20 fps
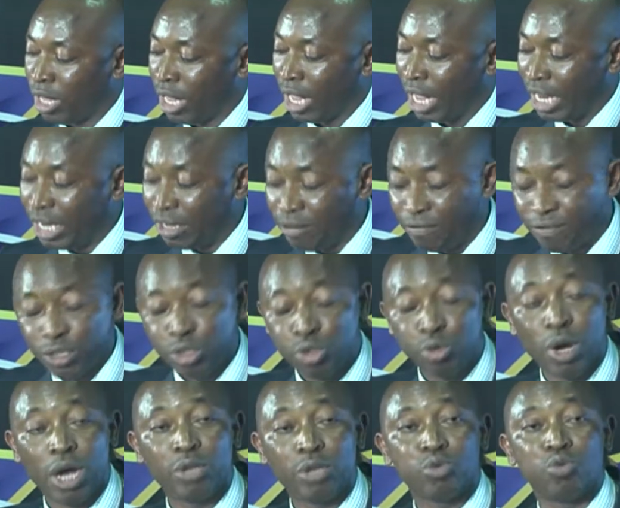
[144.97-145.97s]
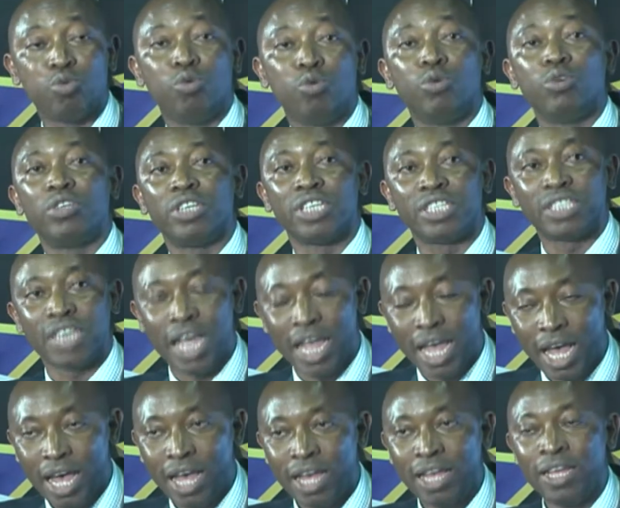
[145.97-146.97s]
individuals who would
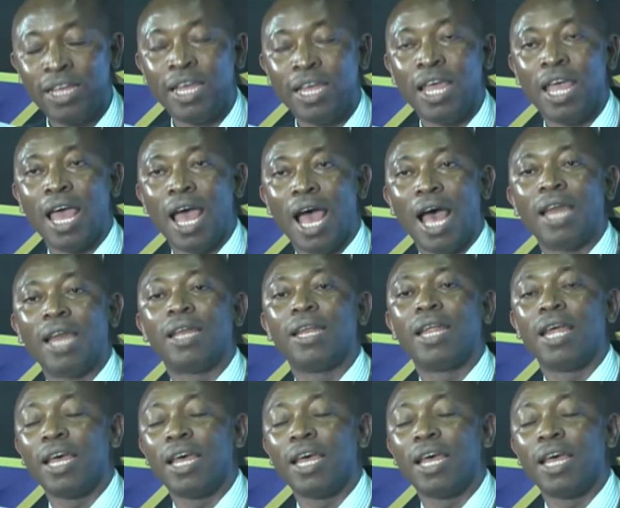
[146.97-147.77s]
retire and